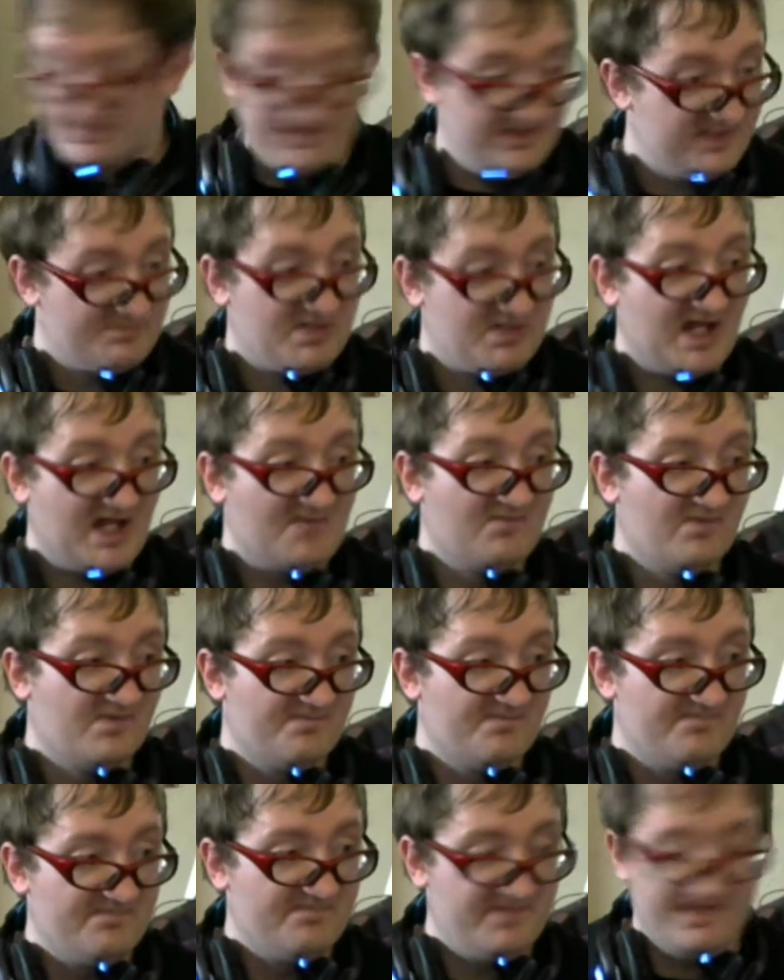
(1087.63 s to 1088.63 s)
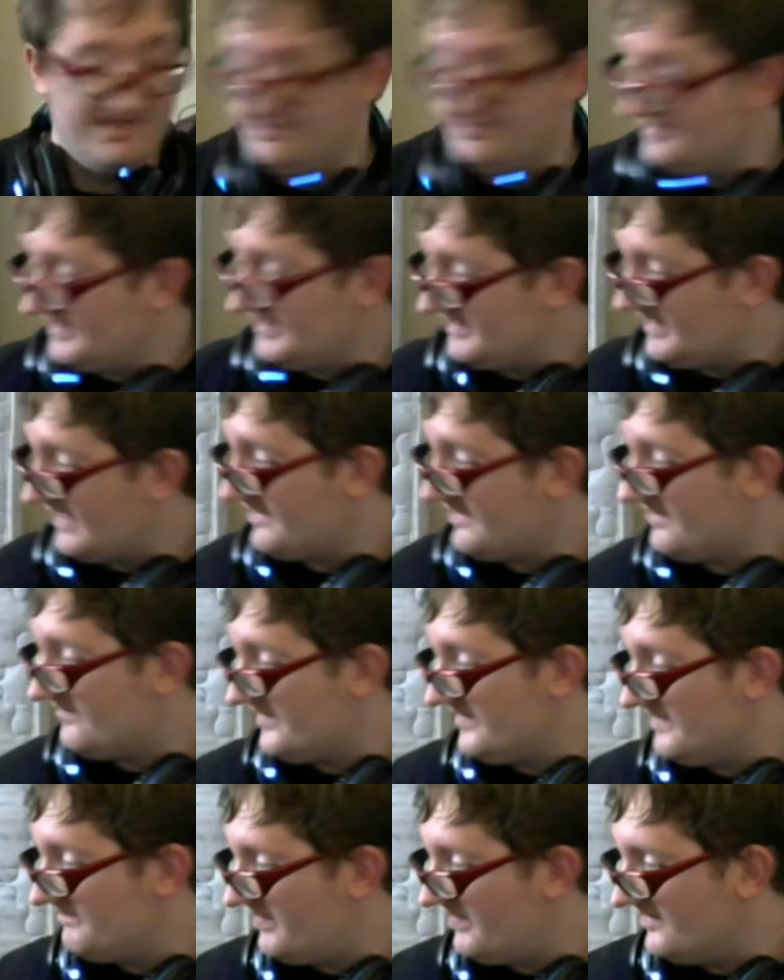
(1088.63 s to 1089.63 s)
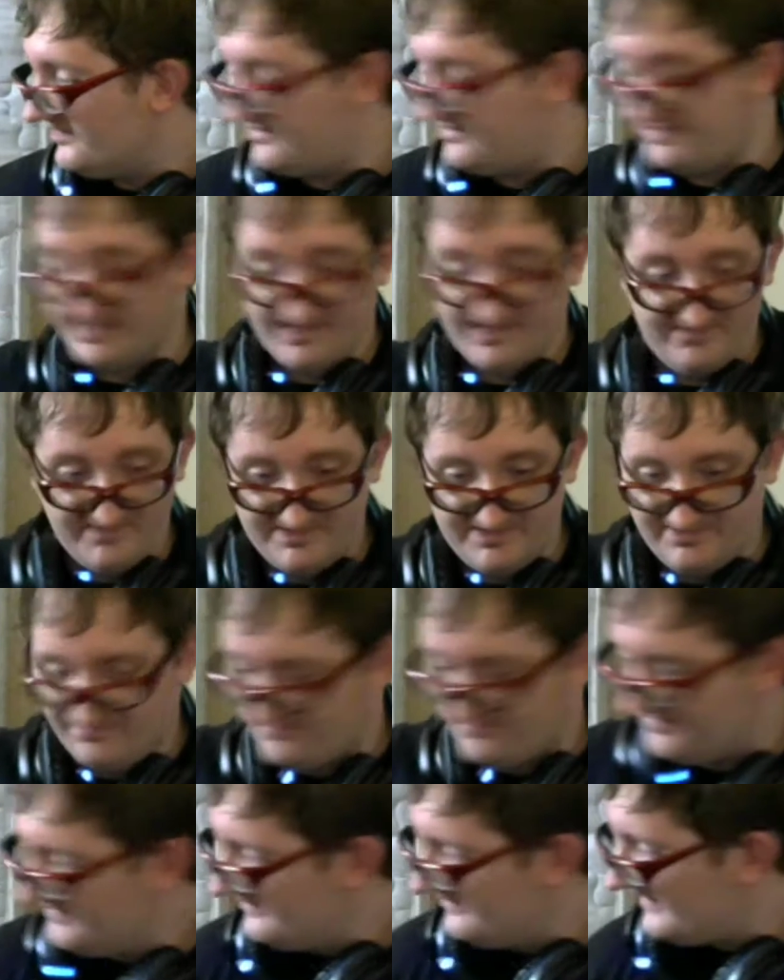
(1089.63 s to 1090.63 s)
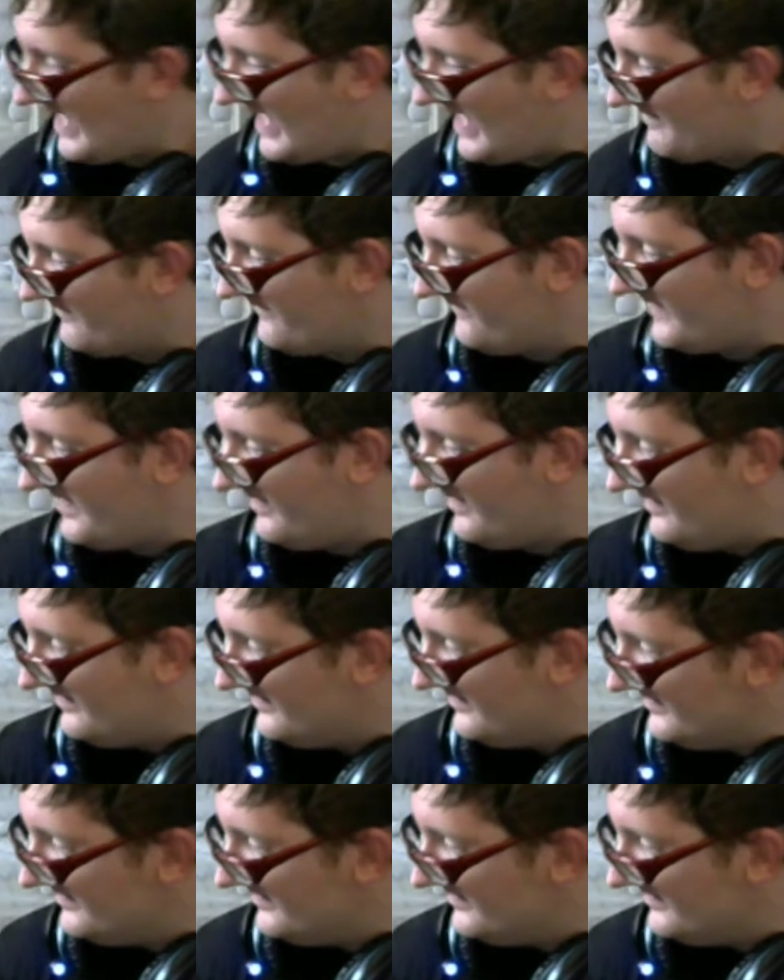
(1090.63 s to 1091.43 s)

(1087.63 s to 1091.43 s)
to this problem would be like either repurchasing it, which is what happened with Aaron,